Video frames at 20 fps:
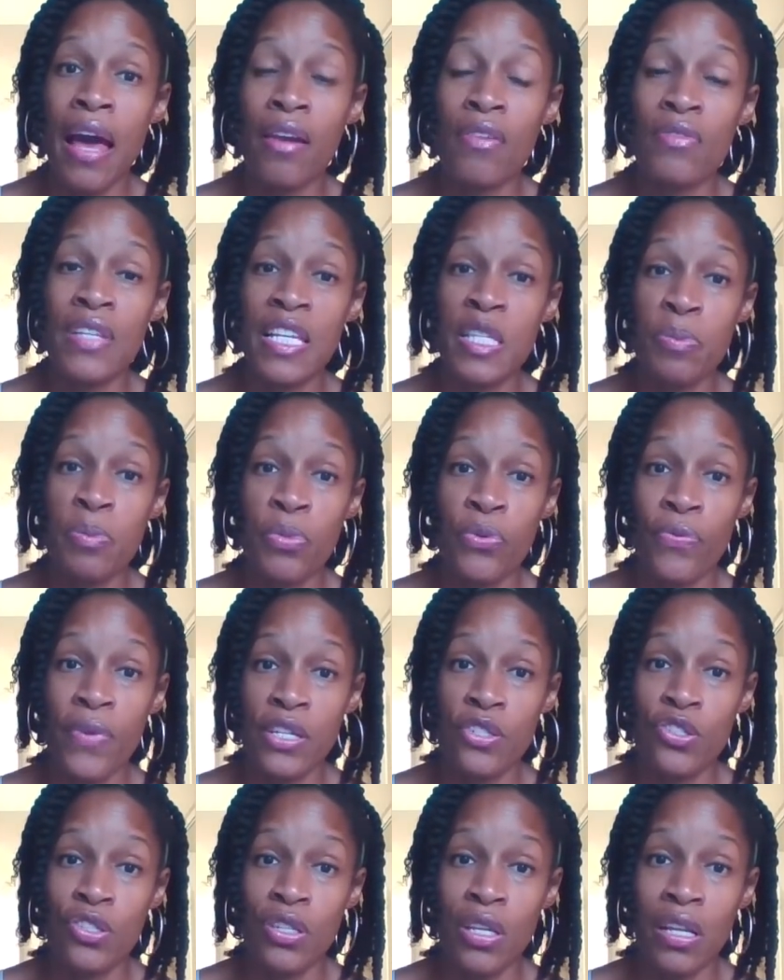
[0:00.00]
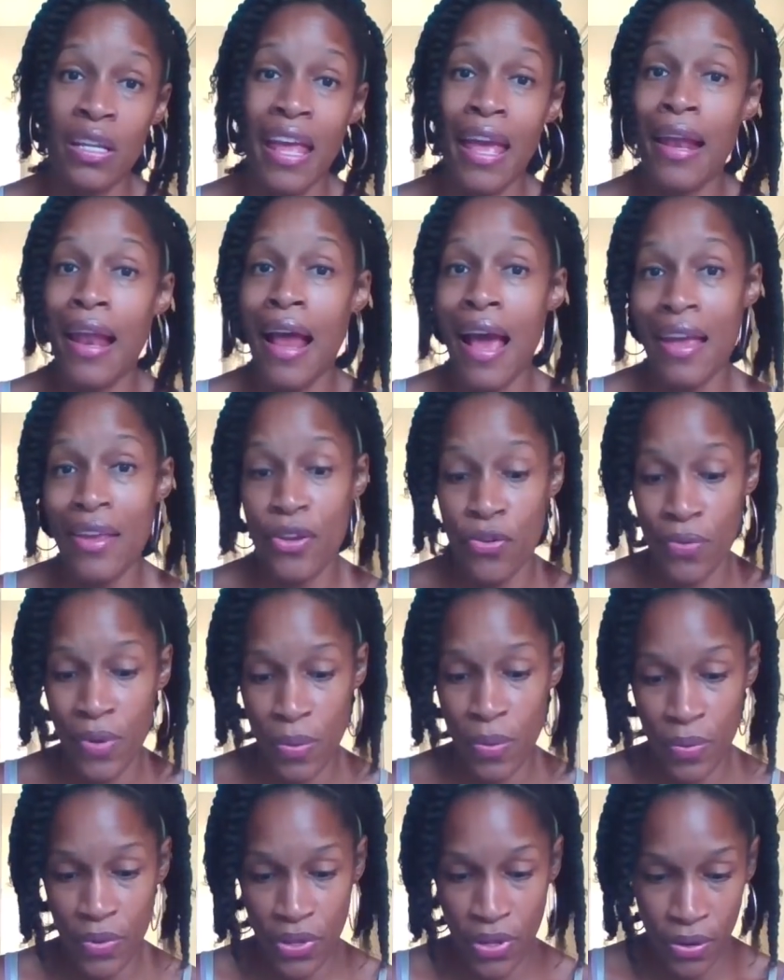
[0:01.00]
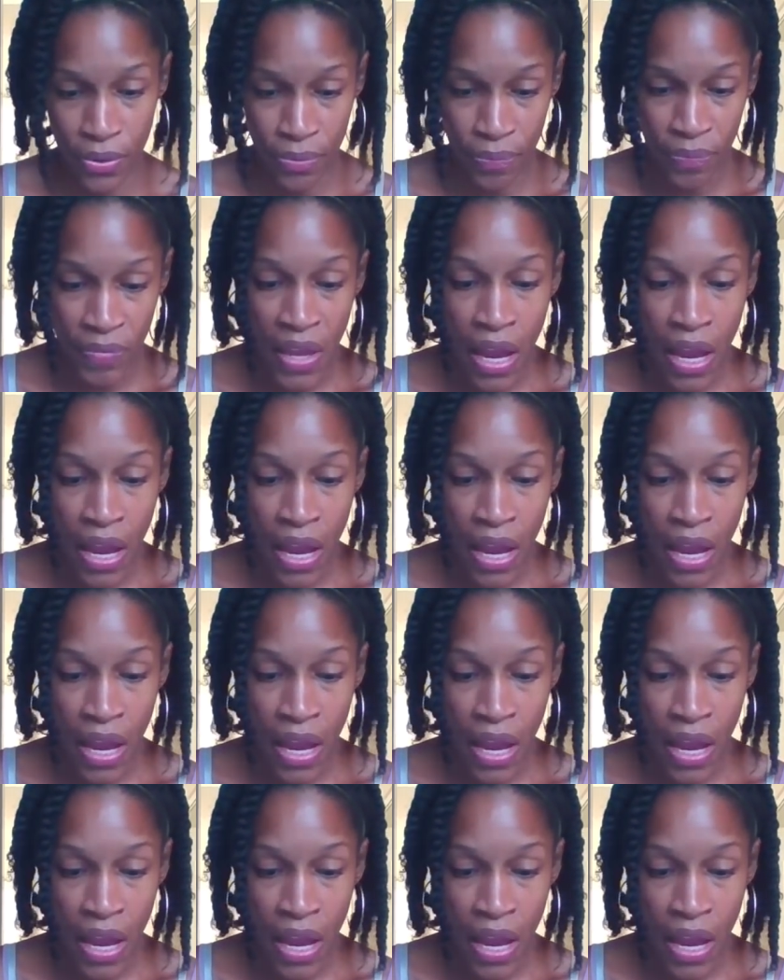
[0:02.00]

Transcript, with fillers: out of desperation, and I agree with you.